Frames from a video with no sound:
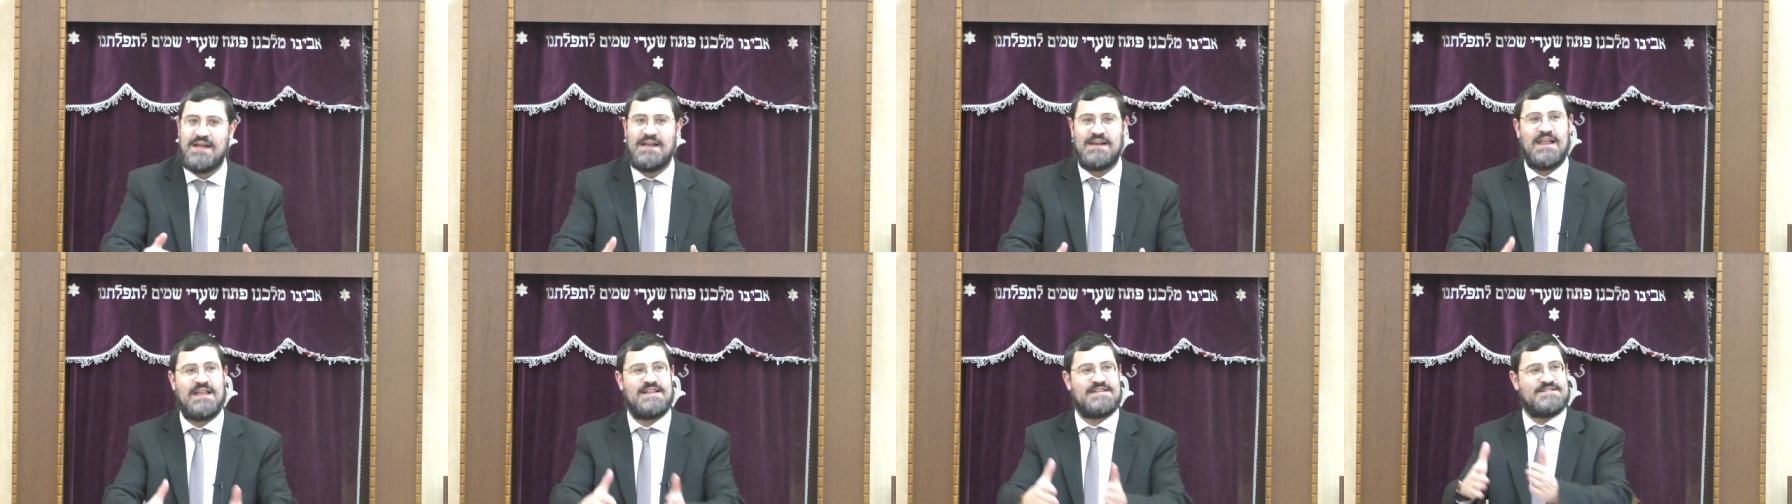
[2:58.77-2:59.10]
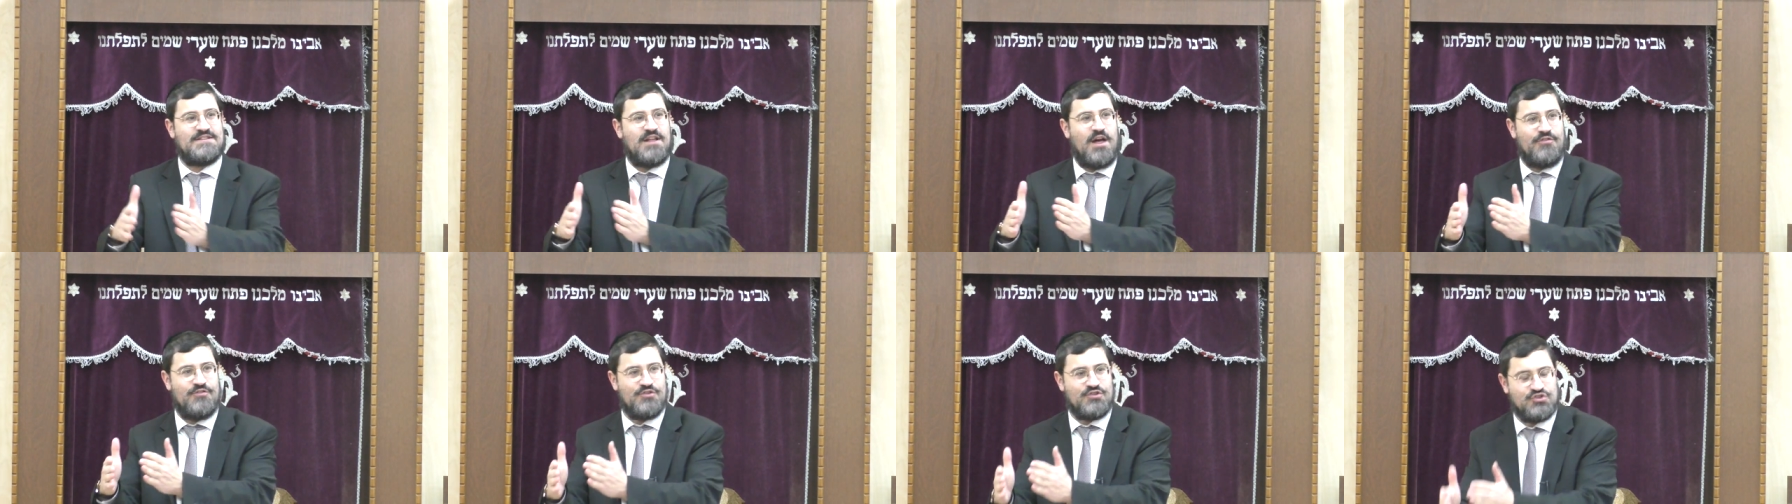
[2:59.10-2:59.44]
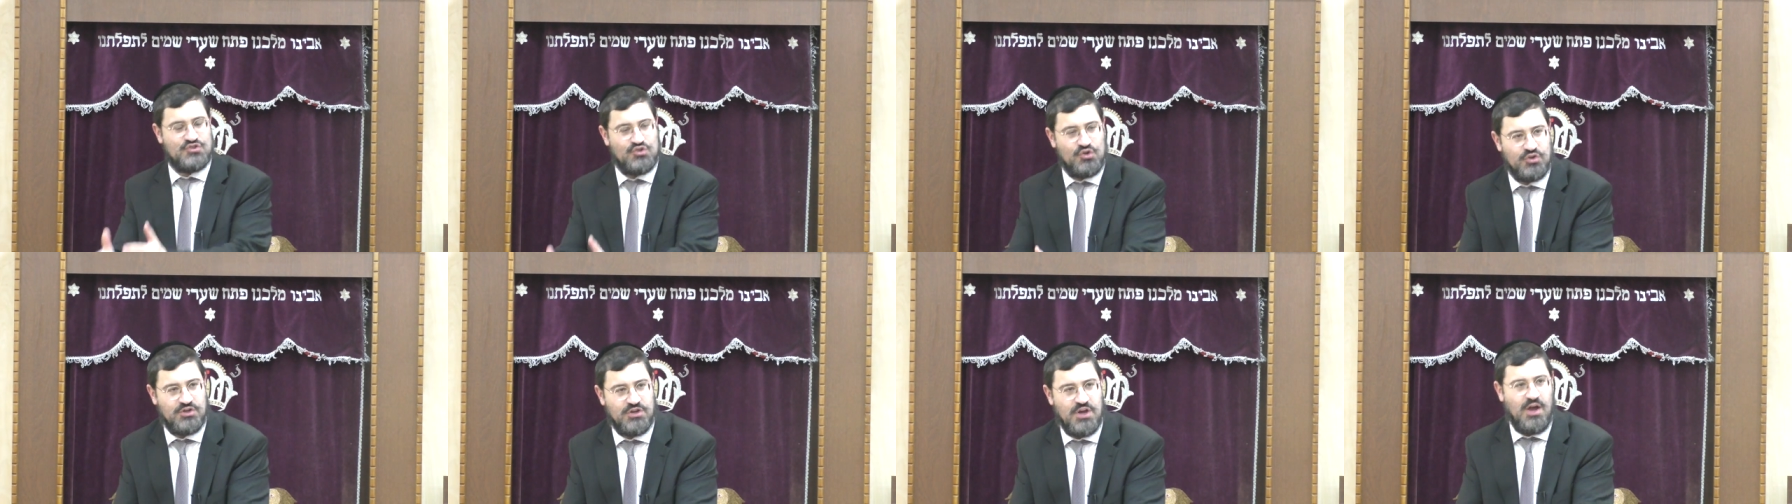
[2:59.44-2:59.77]
Let's learn the
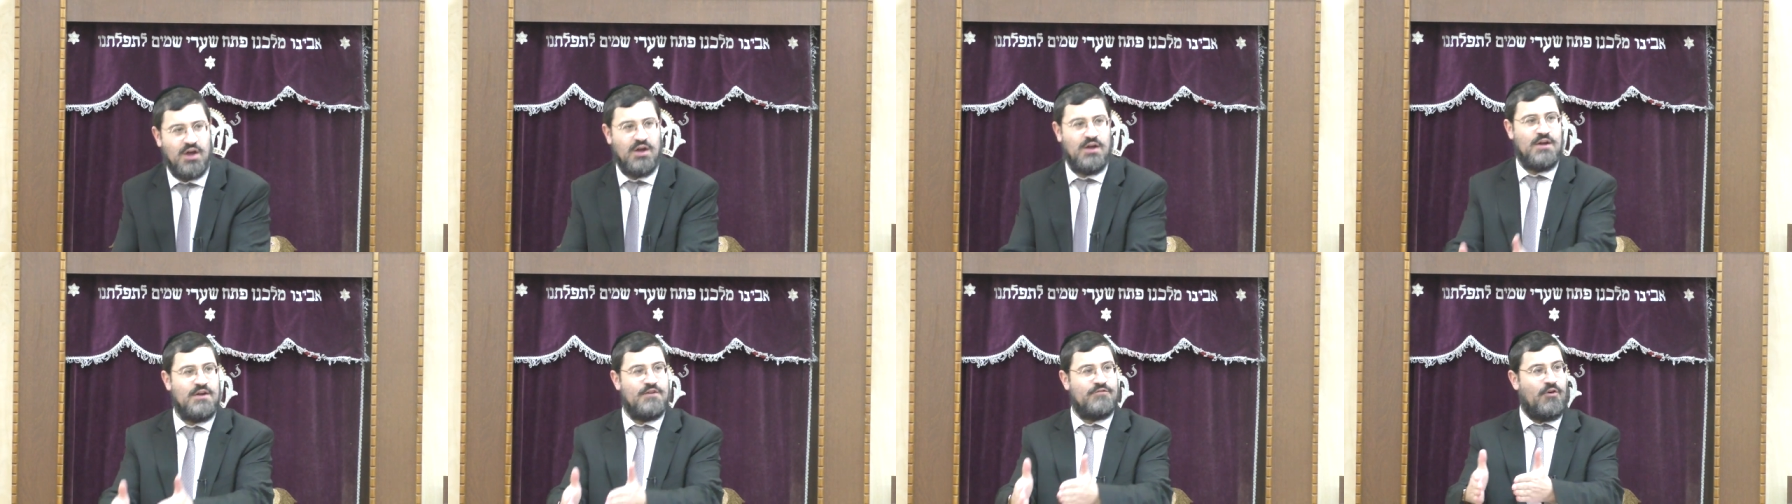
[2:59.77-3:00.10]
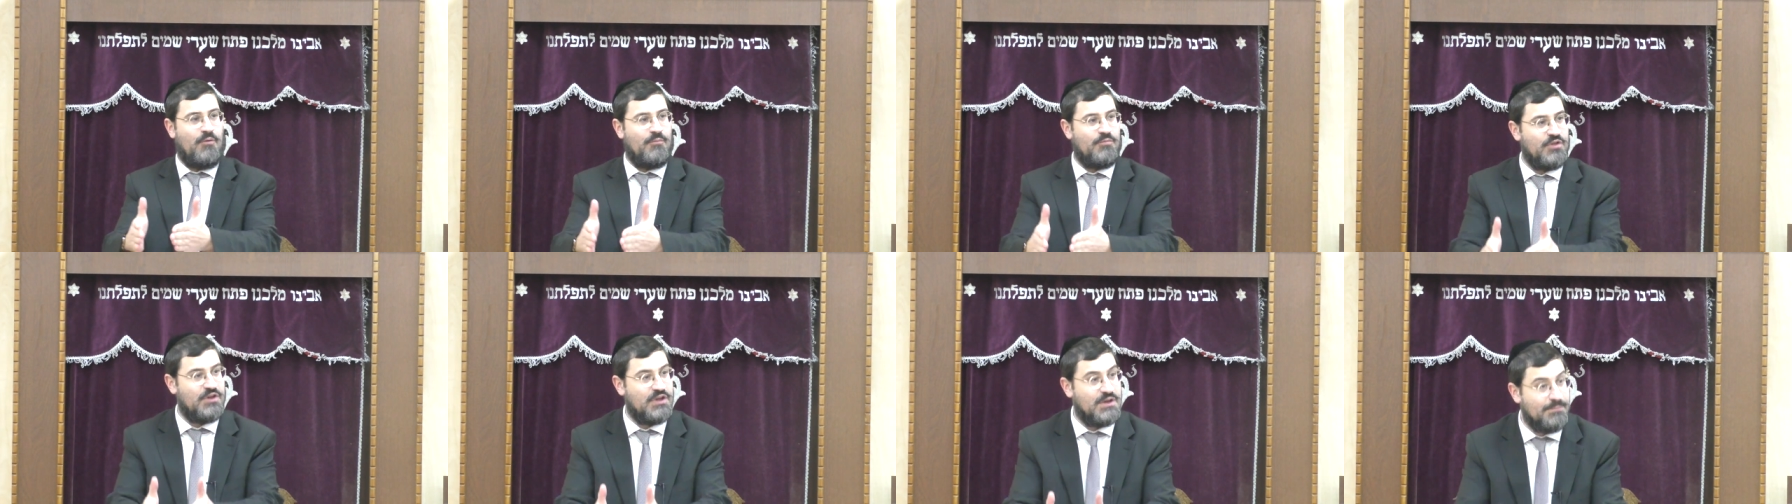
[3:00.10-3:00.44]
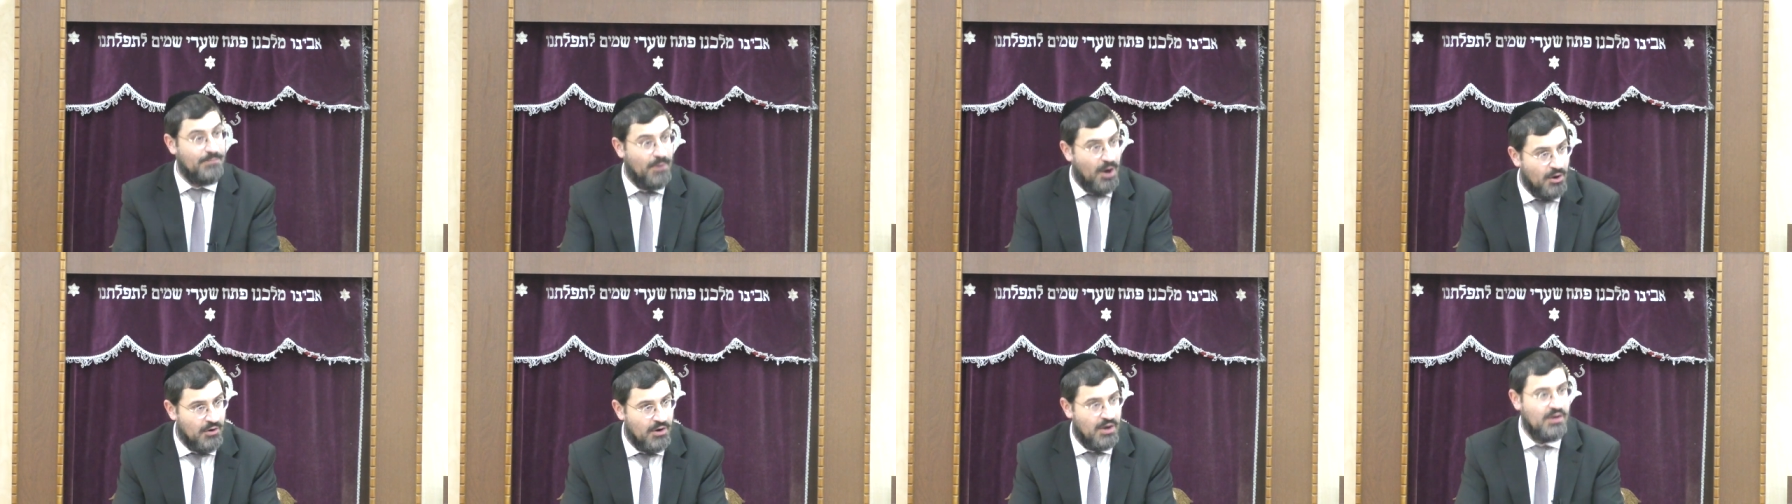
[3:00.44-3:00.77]
sugya from the
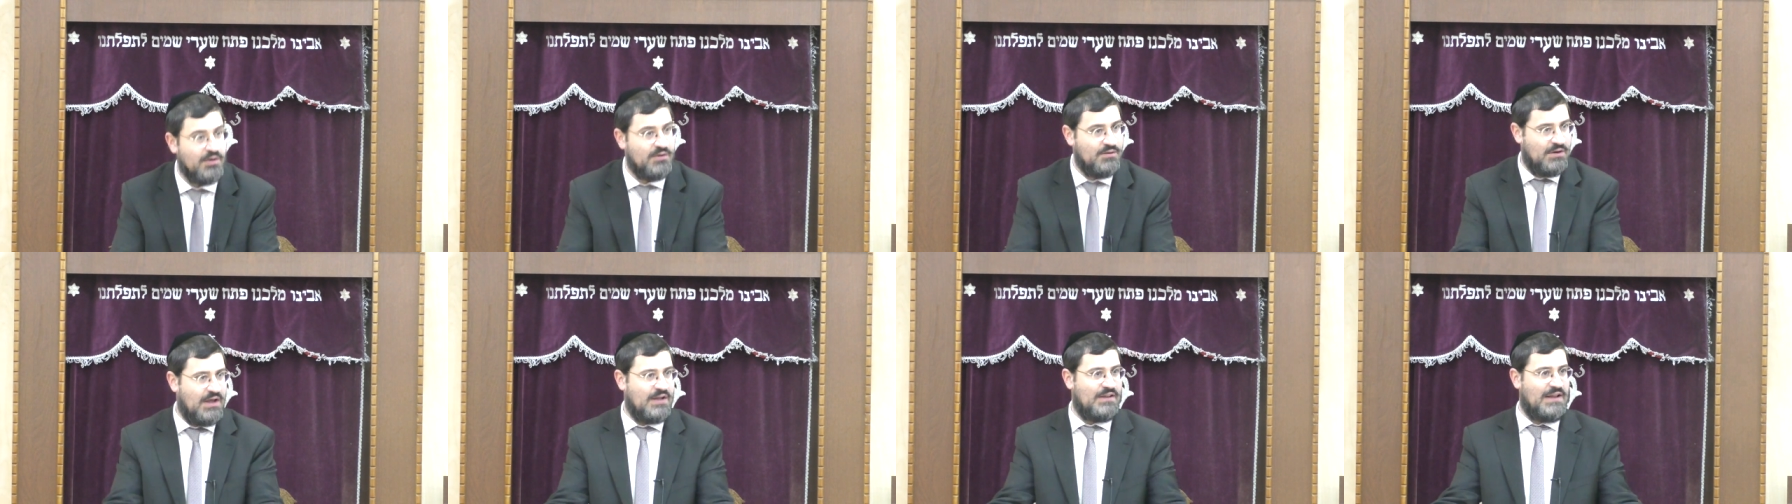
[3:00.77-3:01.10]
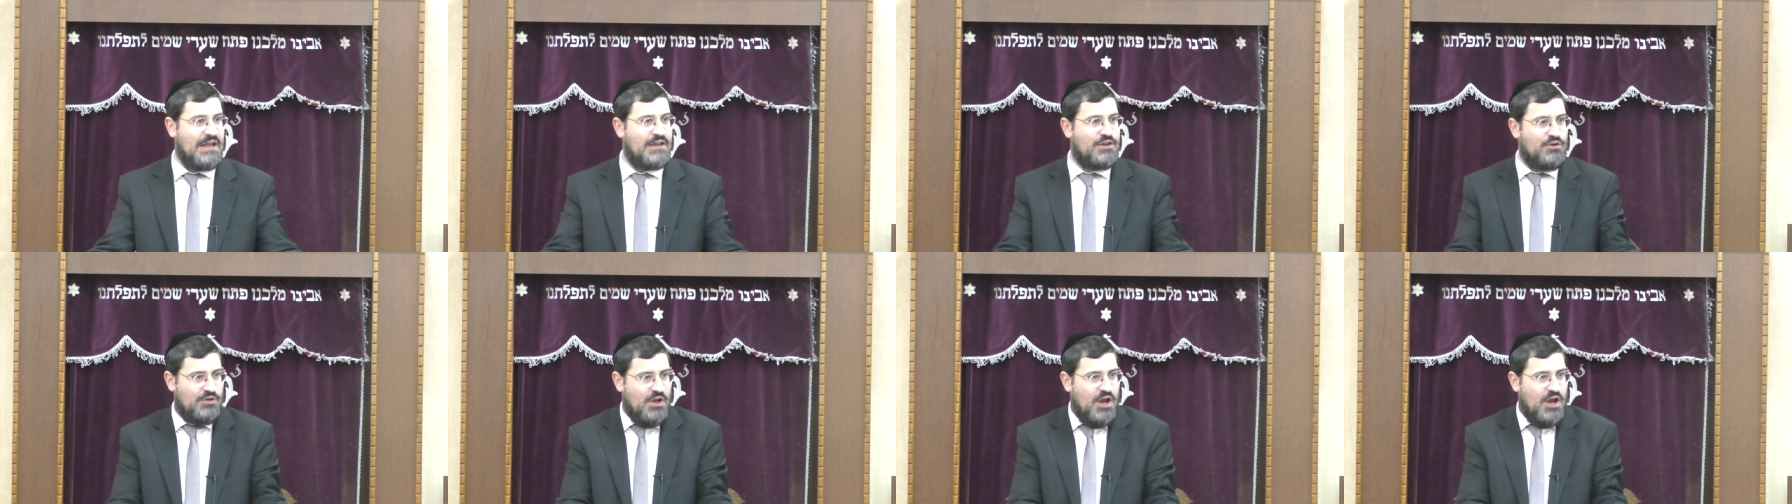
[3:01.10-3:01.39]
Gemara, like you